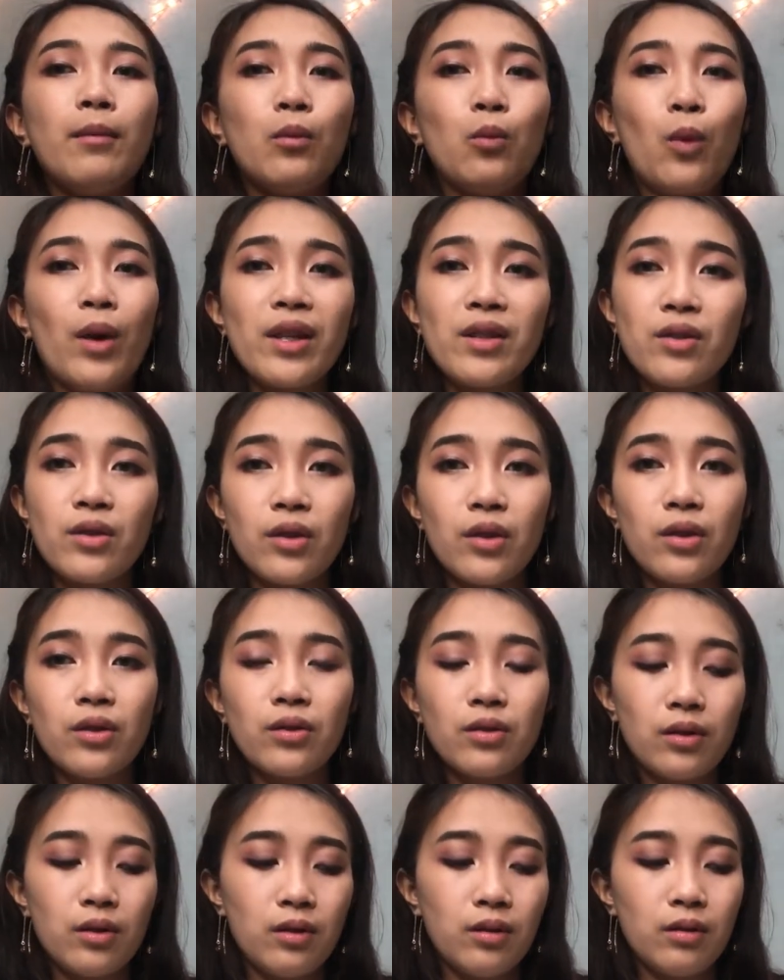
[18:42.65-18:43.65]

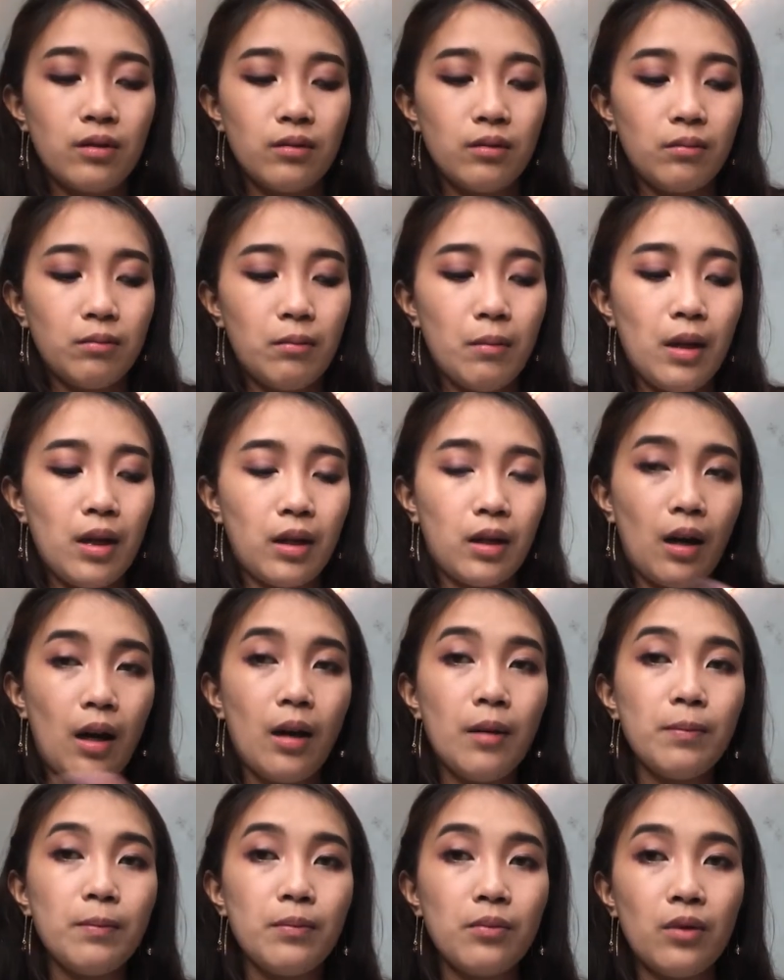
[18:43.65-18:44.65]
Western
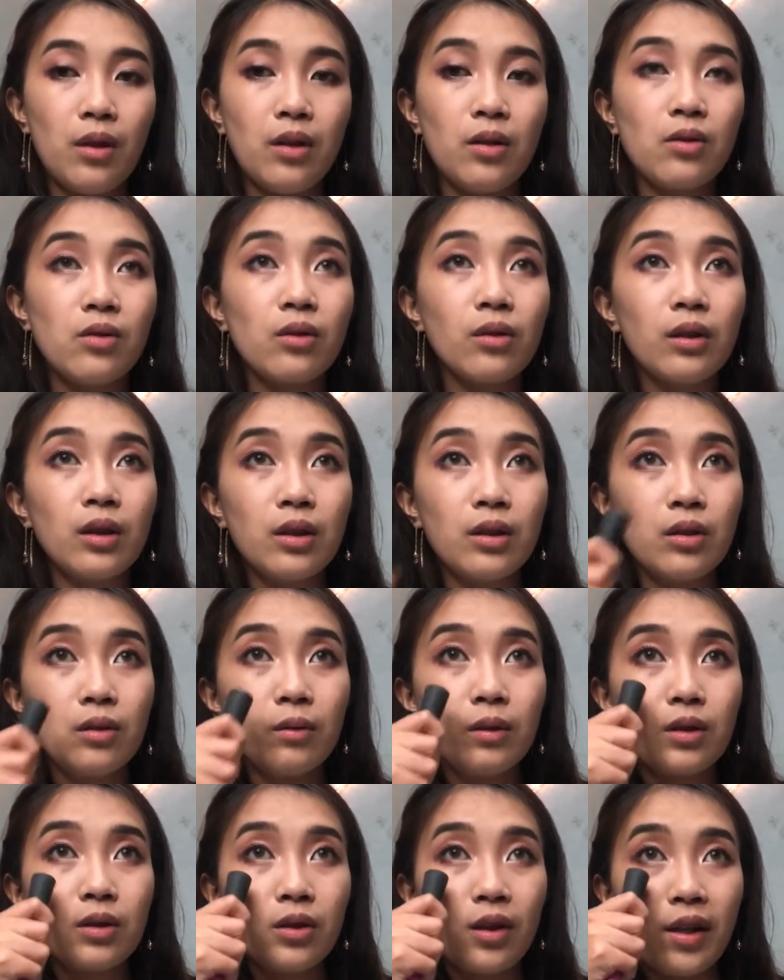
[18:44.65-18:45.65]
makeup, they usually do
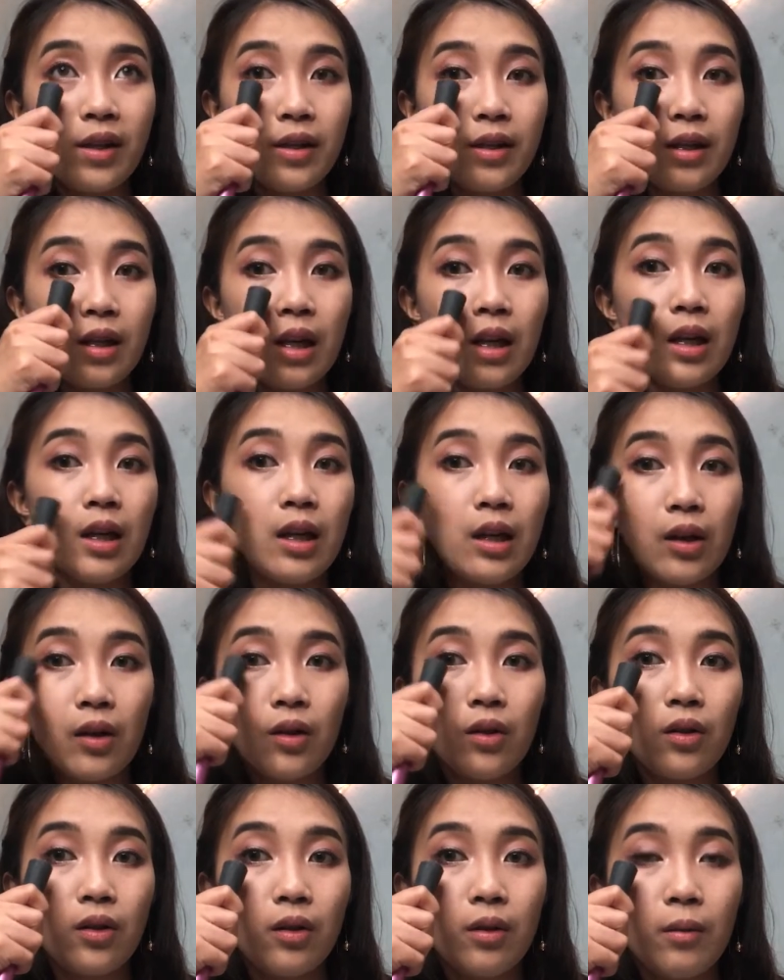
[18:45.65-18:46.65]
it just
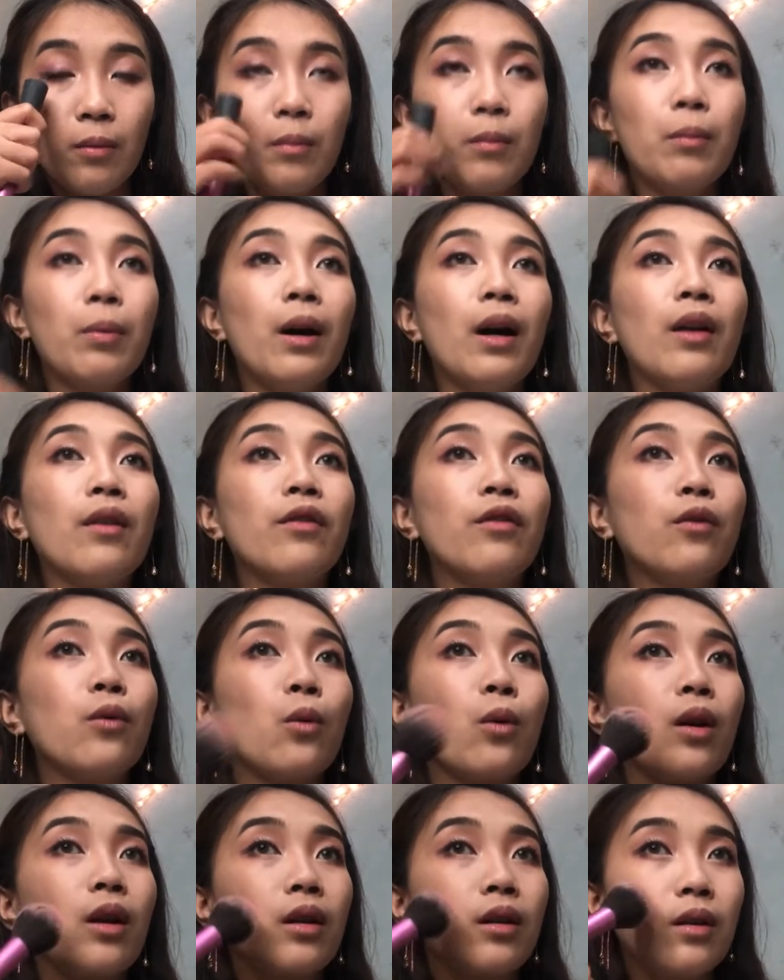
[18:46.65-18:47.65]
here. But
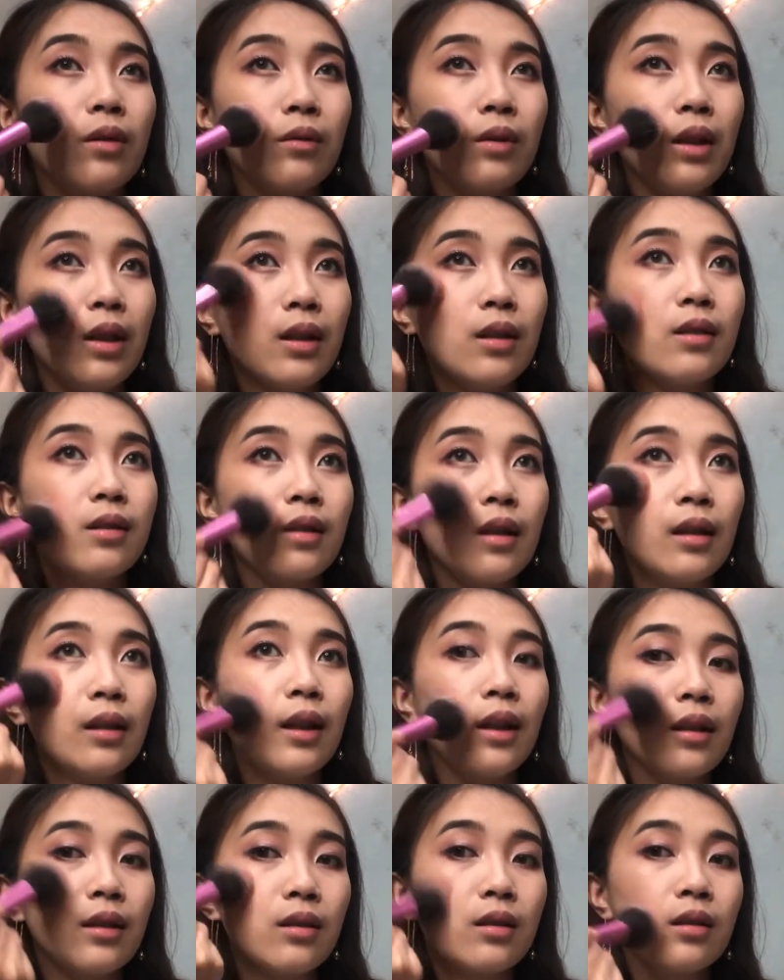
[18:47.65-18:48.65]
for Koreans, they
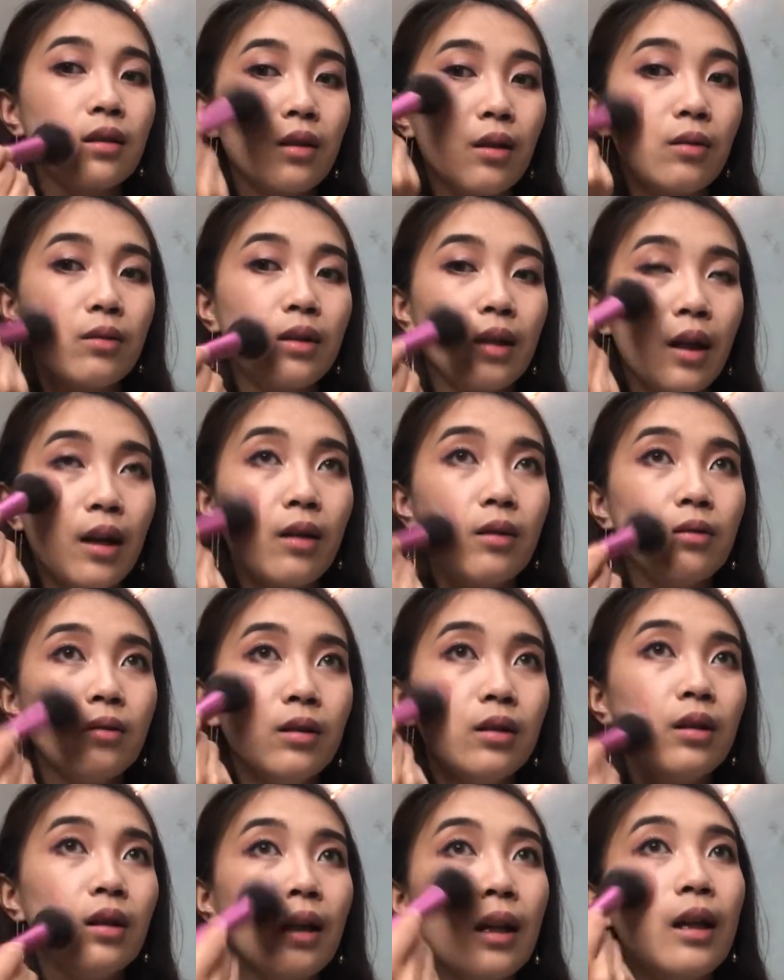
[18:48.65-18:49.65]
like to go down
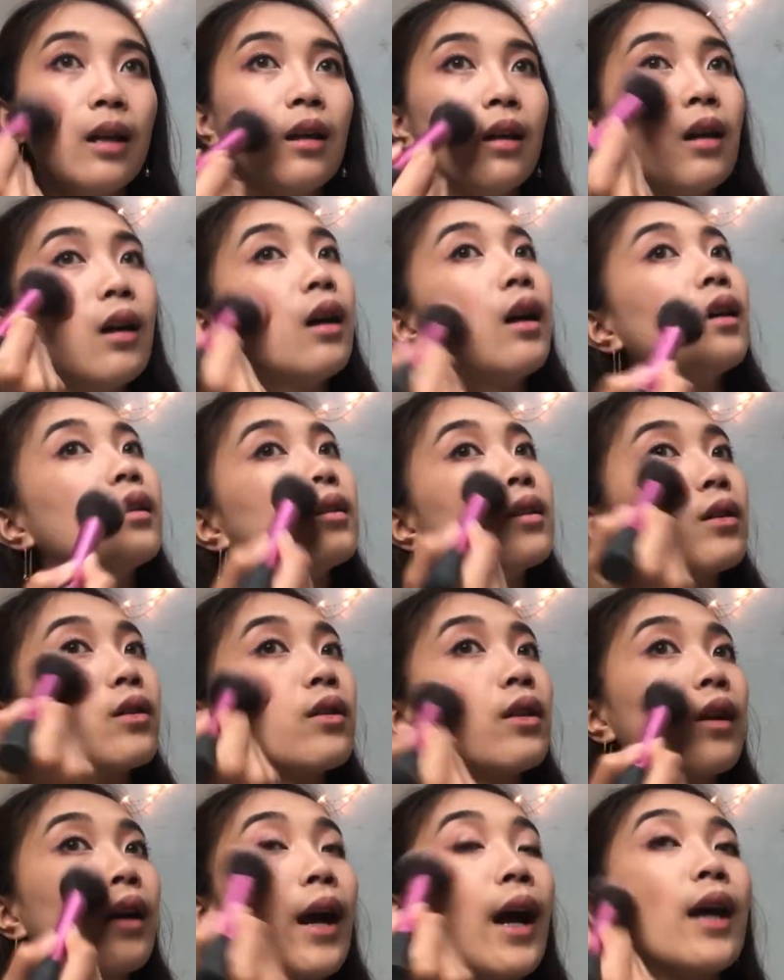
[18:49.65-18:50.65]
until
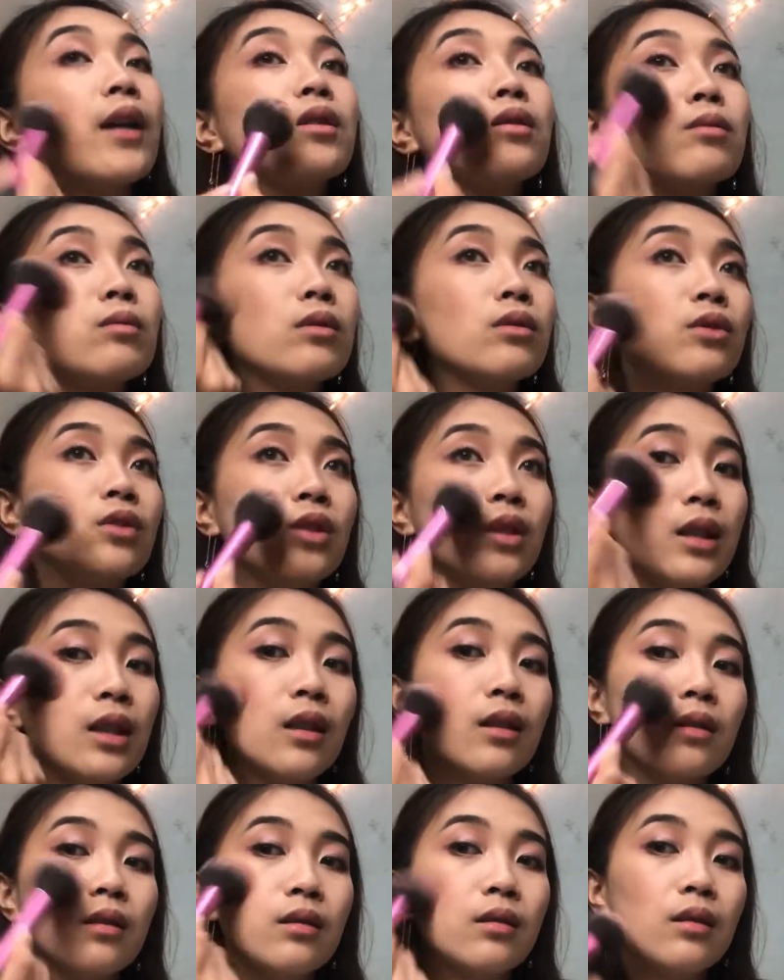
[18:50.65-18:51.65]
their actual
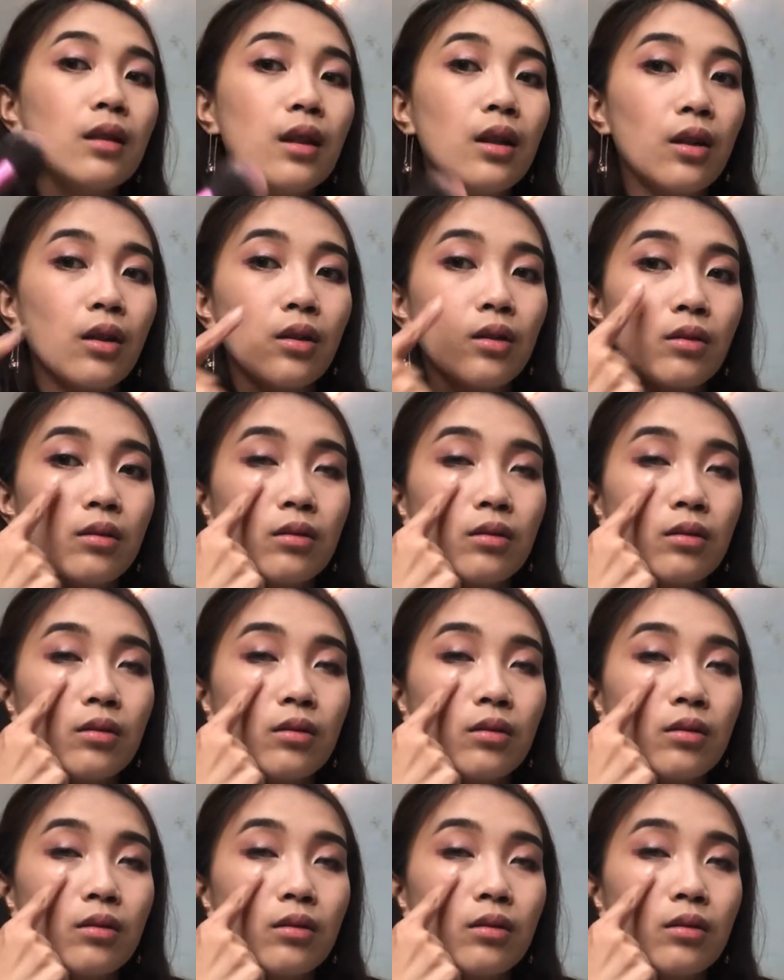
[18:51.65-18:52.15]
cheeks, here.